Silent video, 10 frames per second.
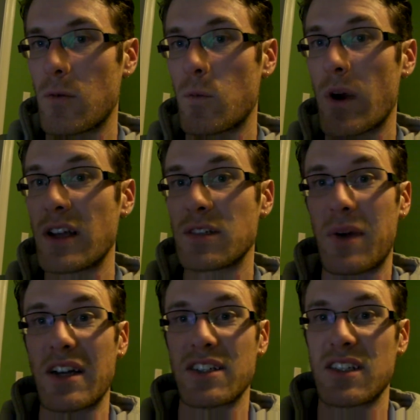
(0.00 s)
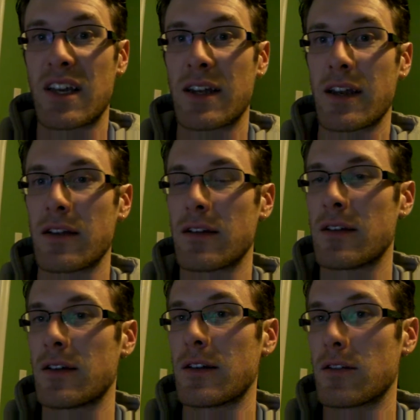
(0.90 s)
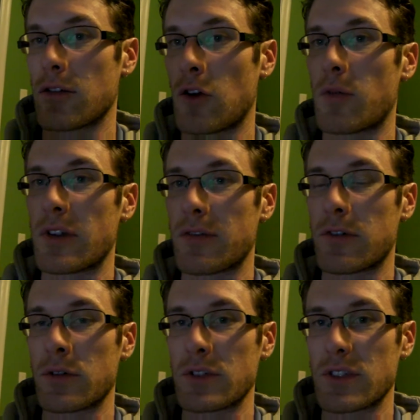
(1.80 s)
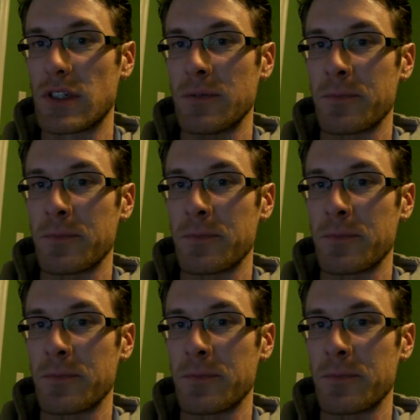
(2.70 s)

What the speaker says: raise my standing in global influence.